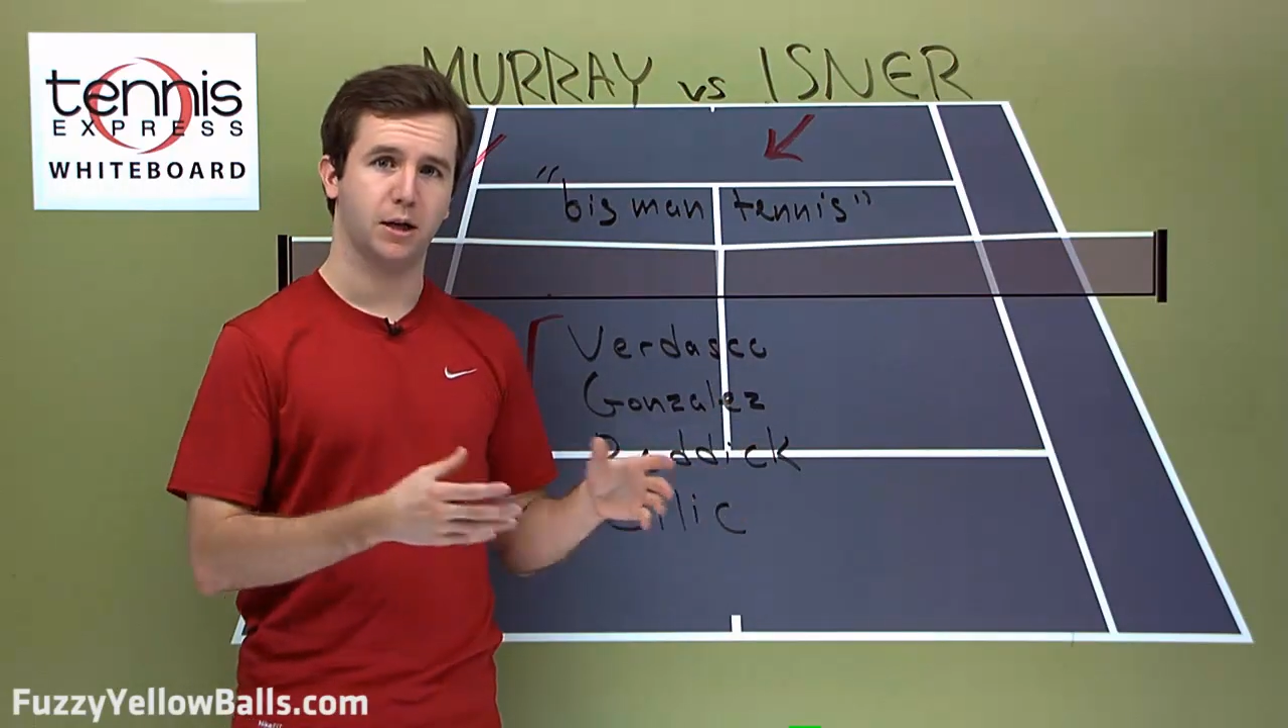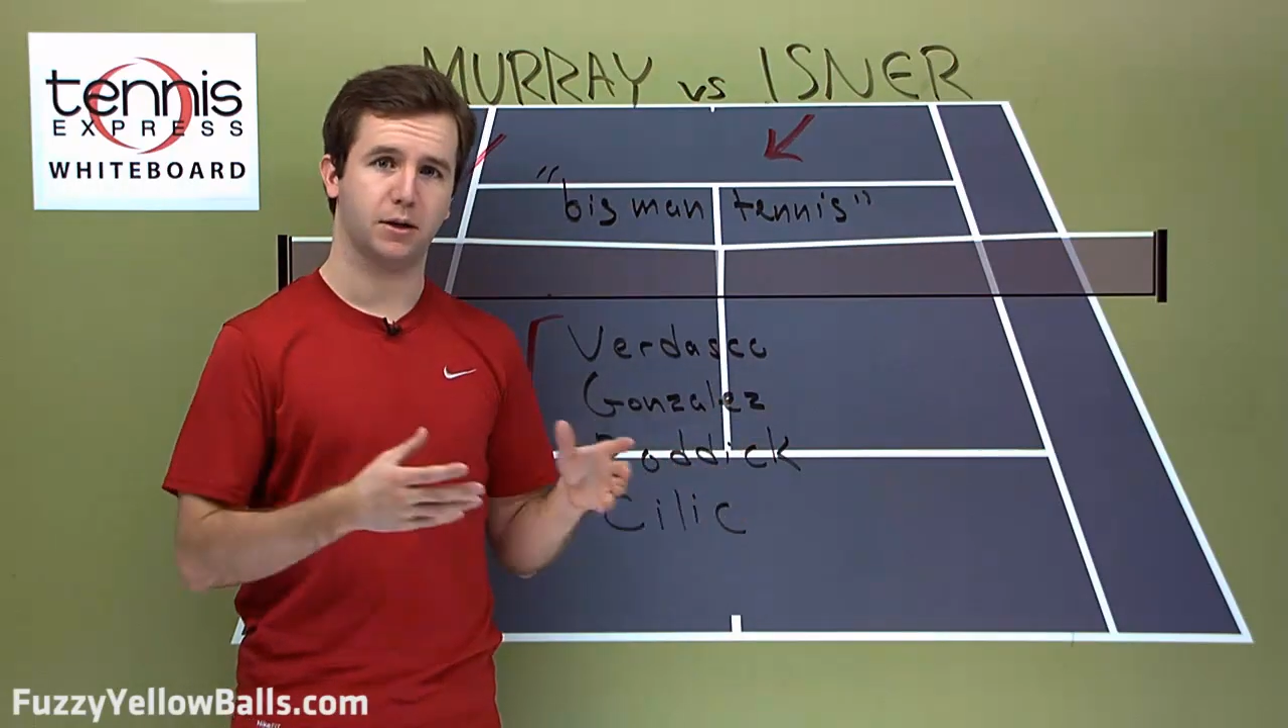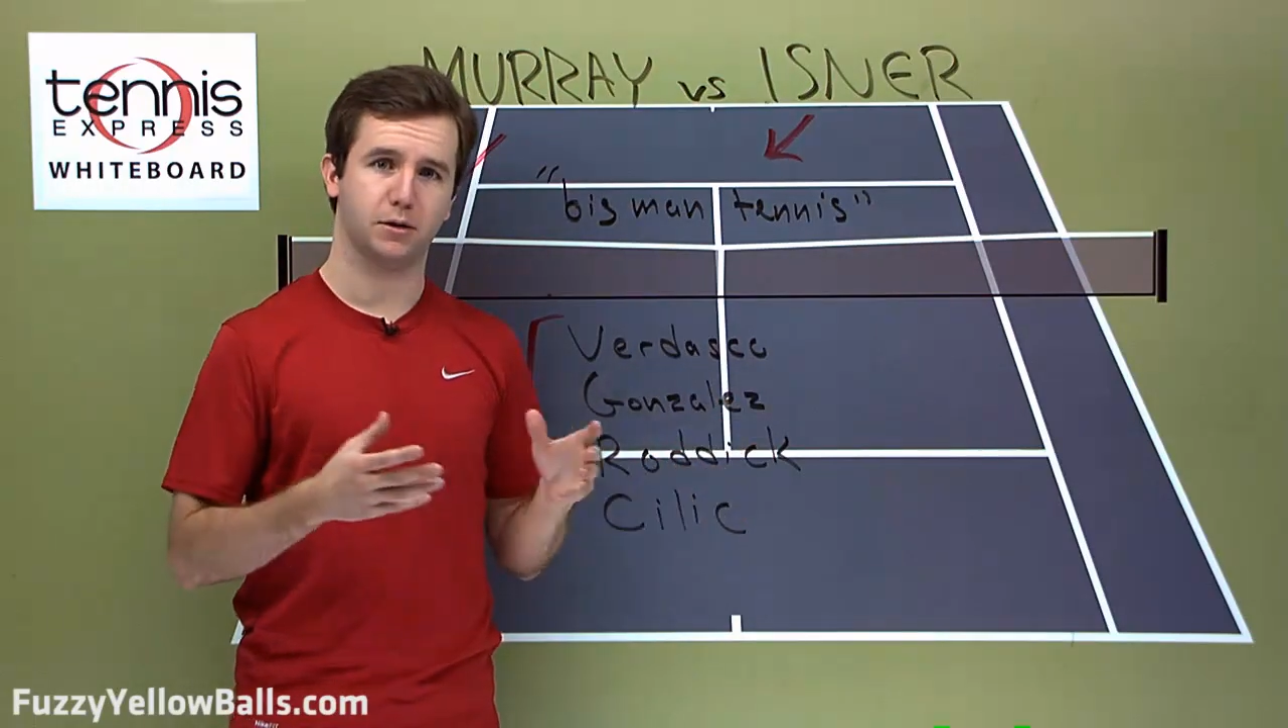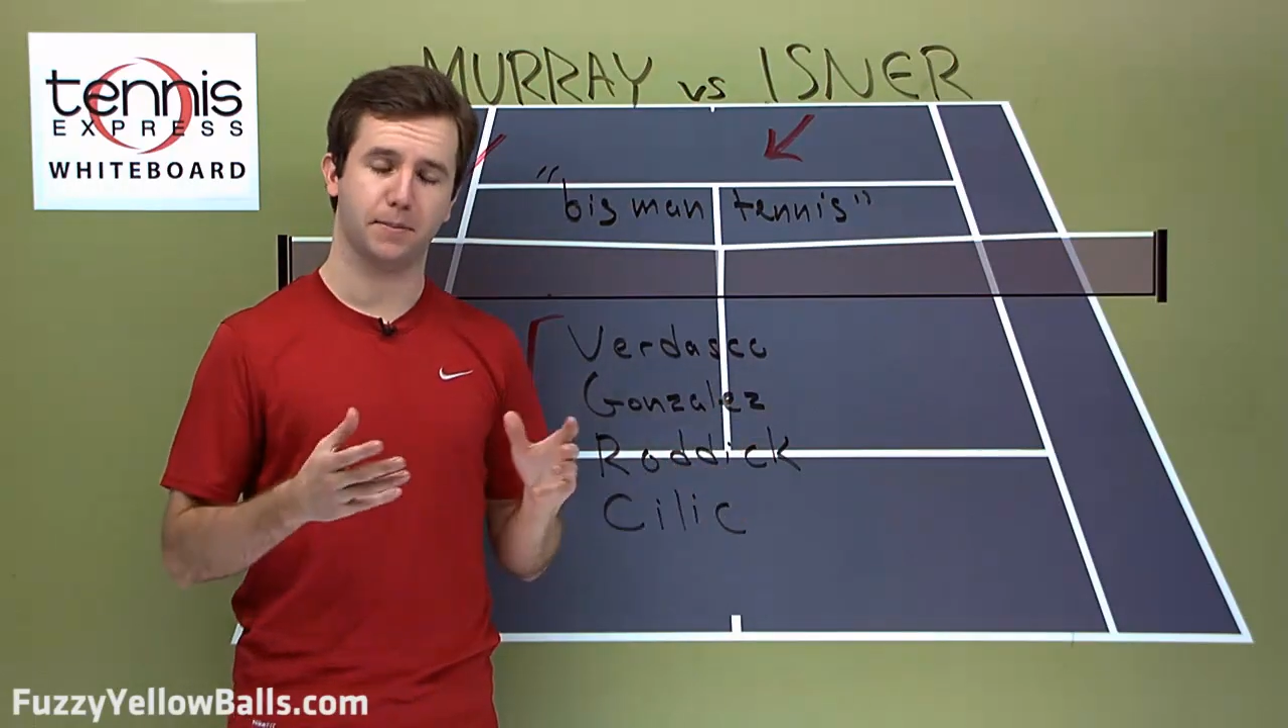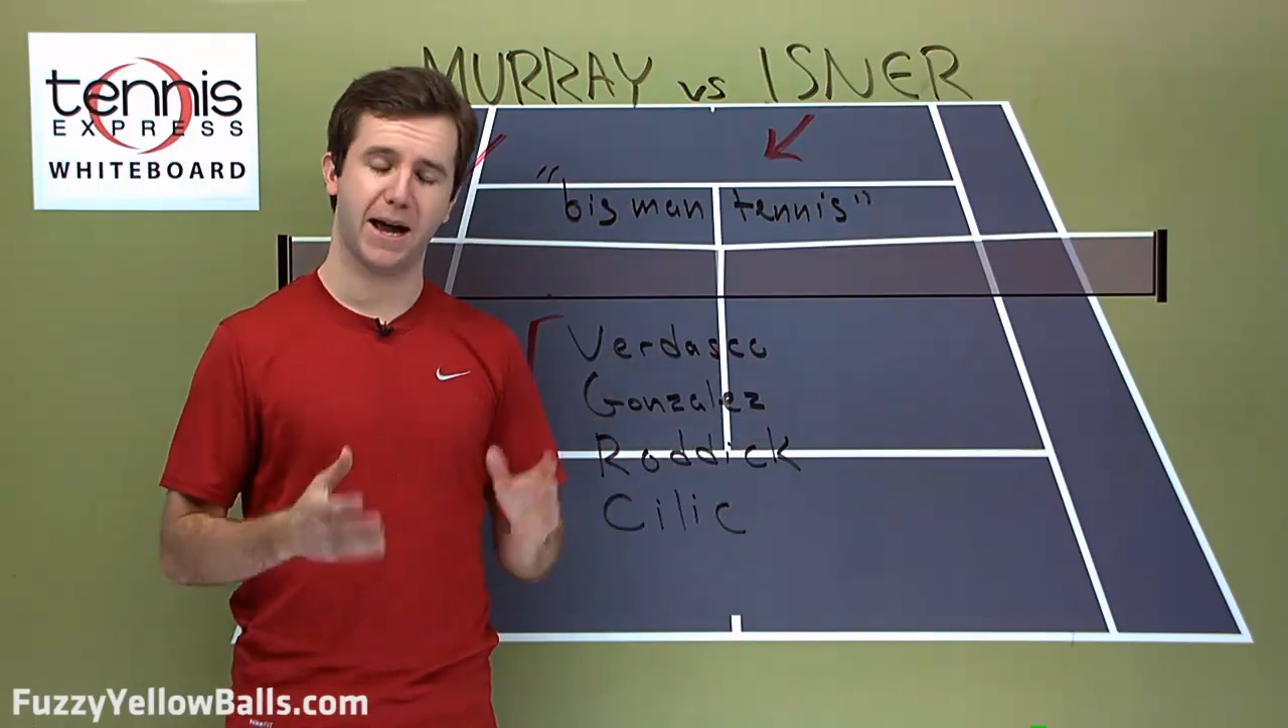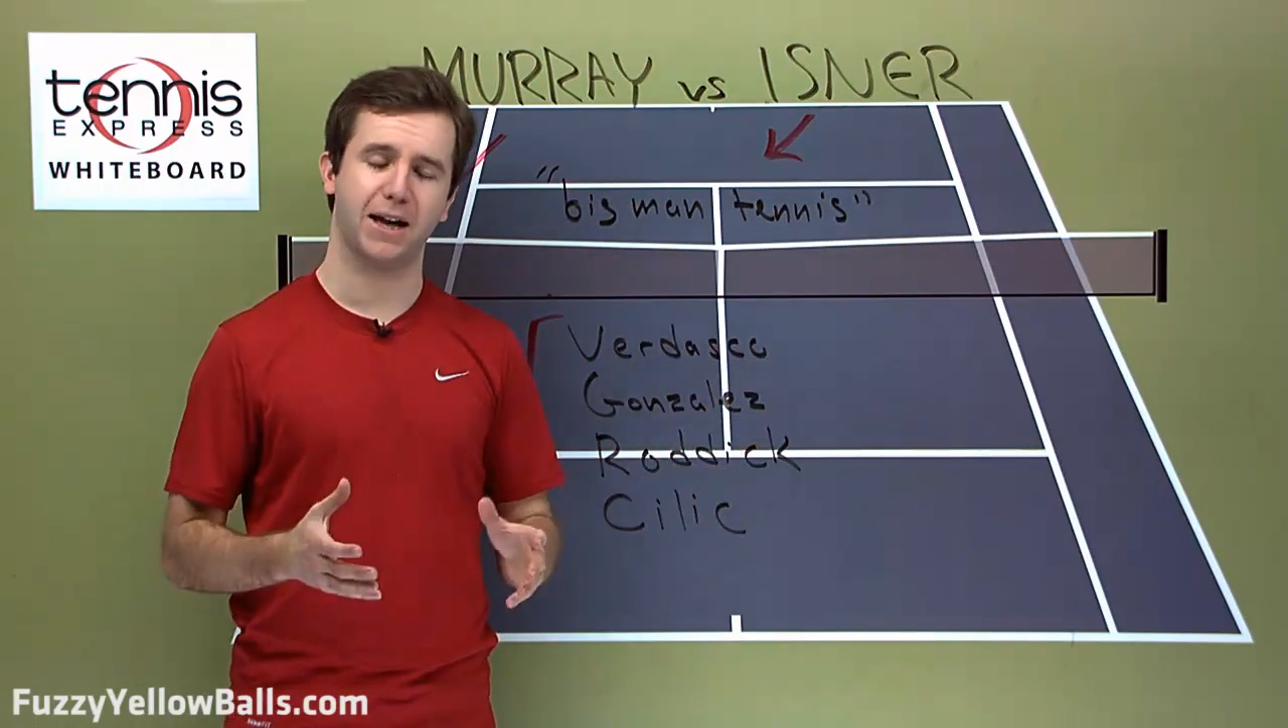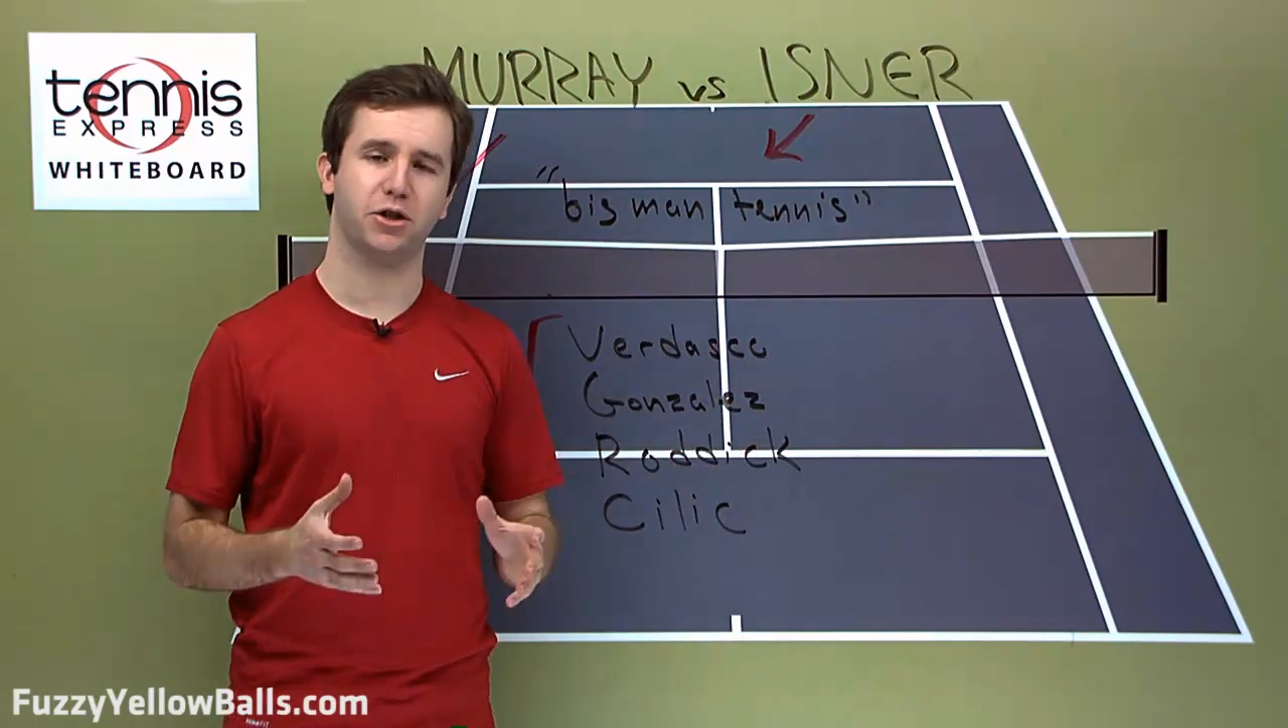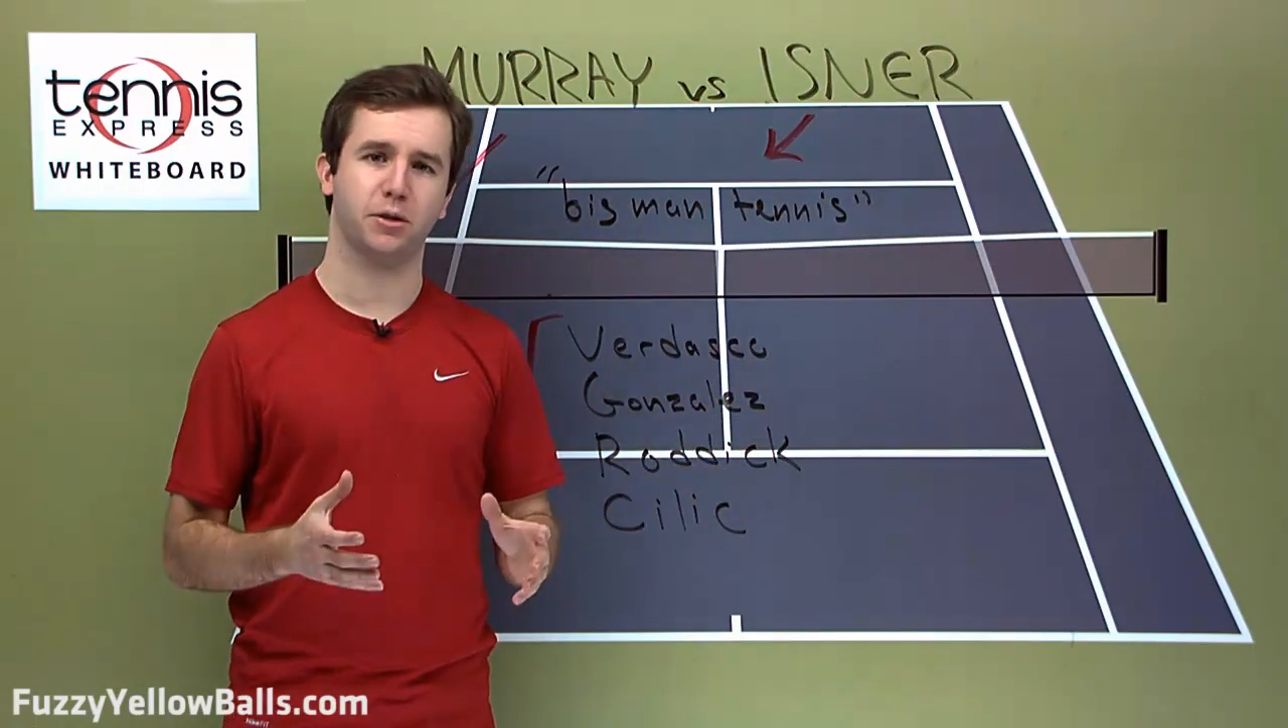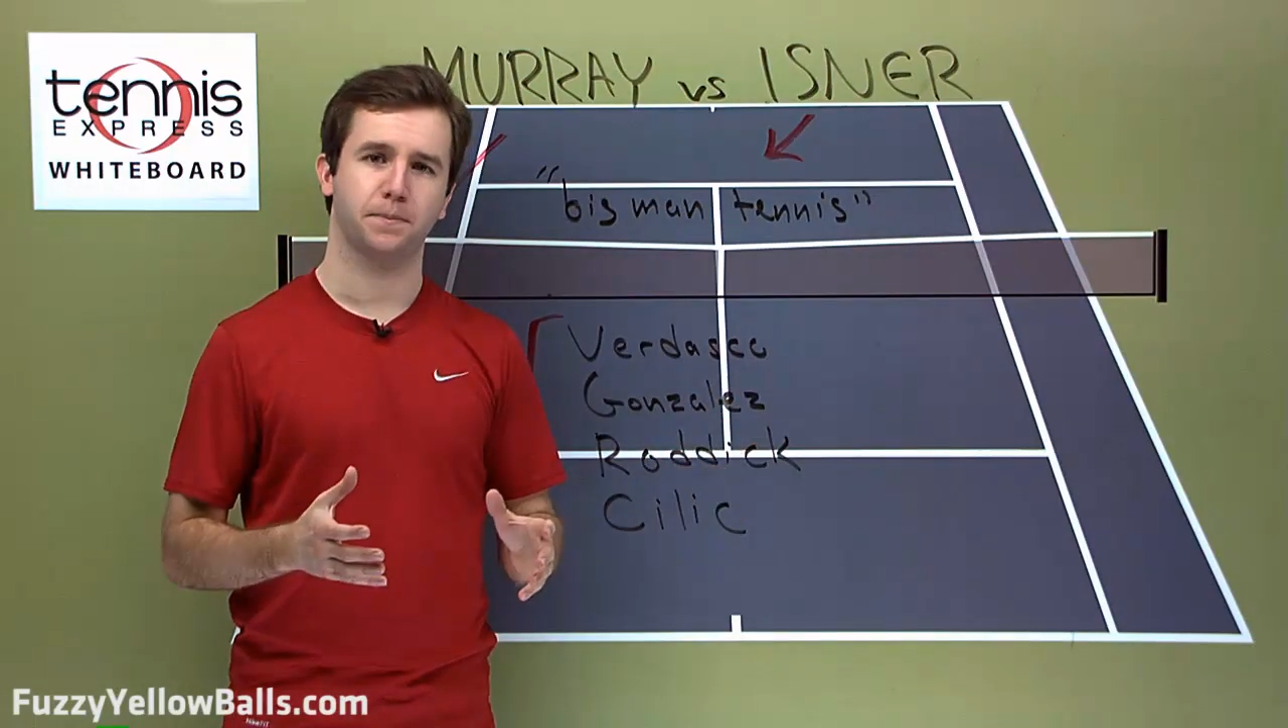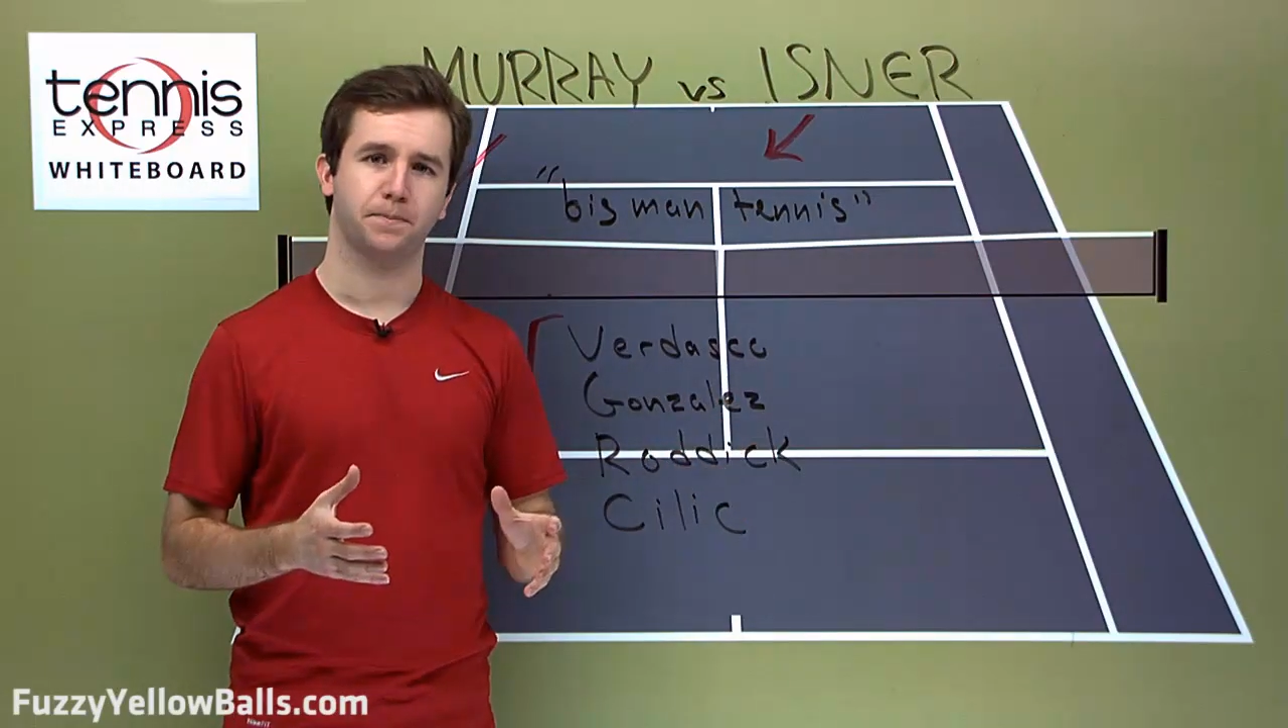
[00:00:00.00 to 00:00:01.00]
this
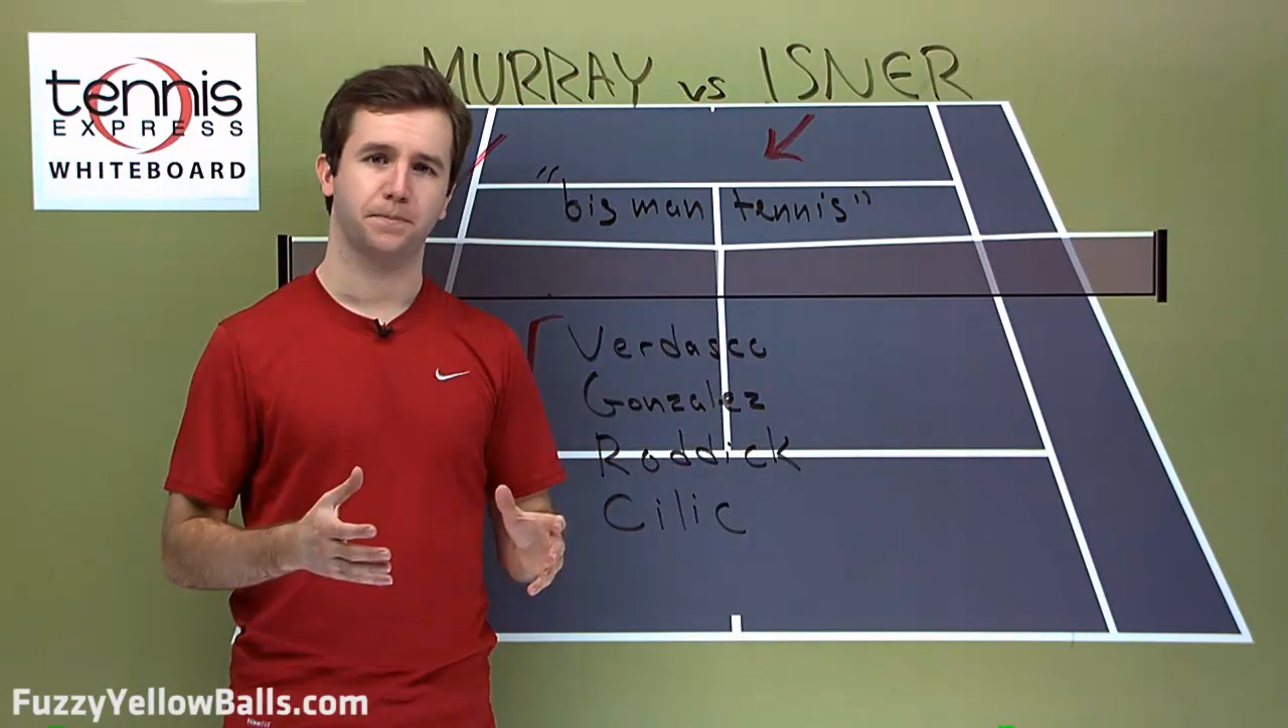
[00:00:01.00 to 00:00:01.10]
match?